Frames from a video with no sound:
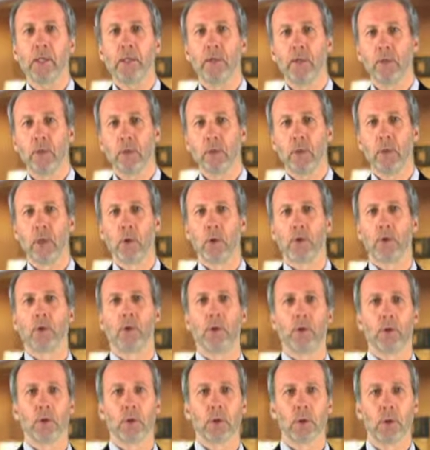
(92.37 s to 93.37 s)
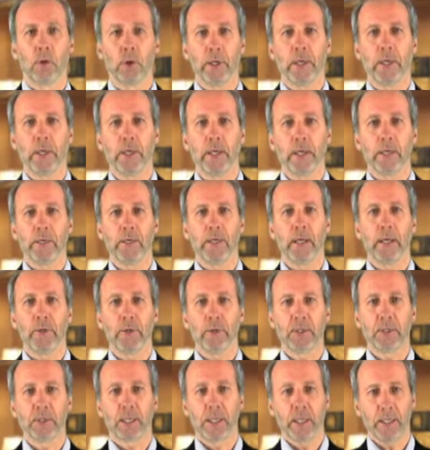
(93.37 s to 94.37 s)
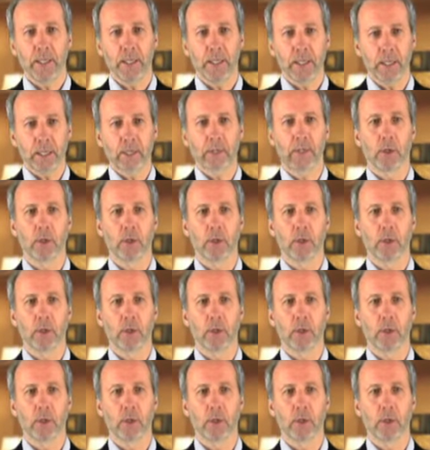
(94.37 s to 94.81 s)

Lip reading: you would go to your lawyer and they would say, yes,